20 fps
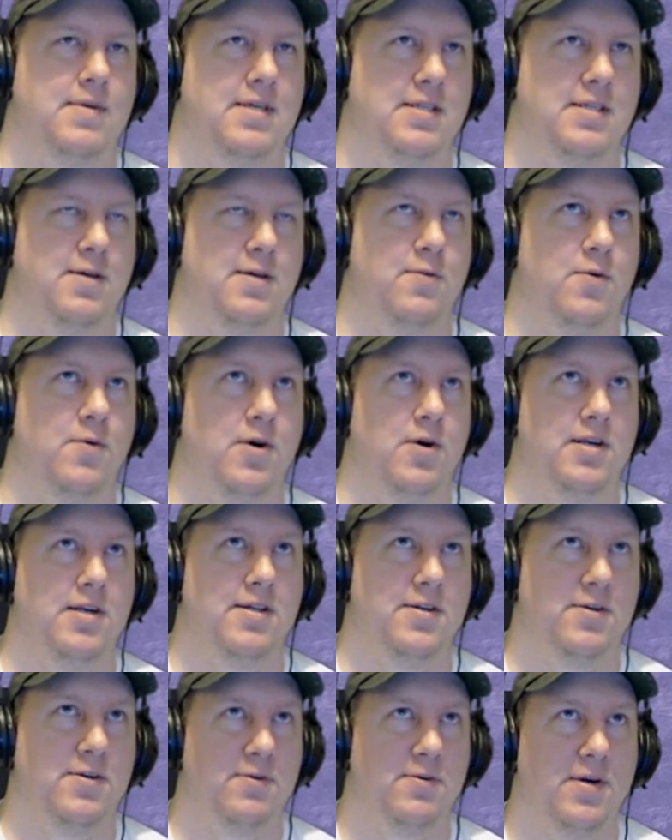Because I
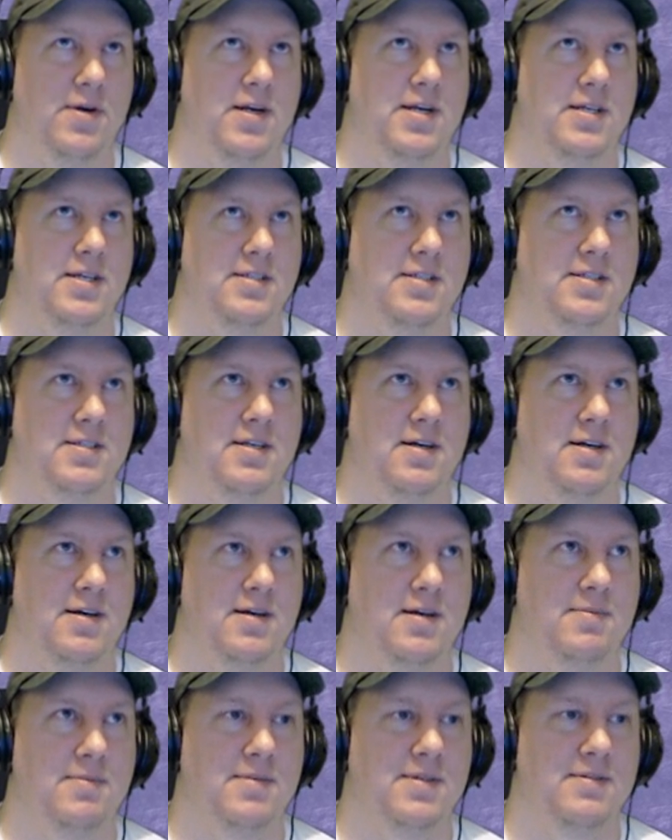wanted to run it
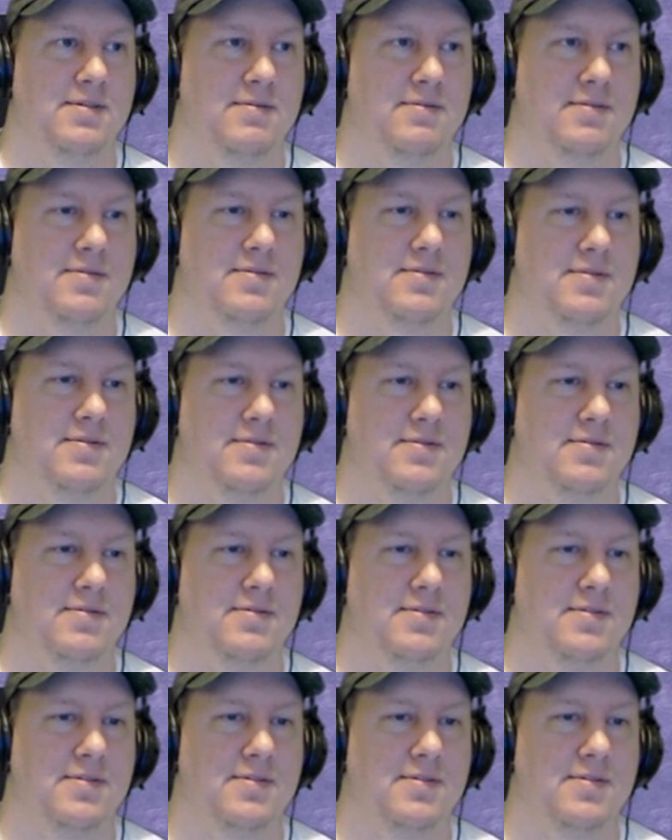some, and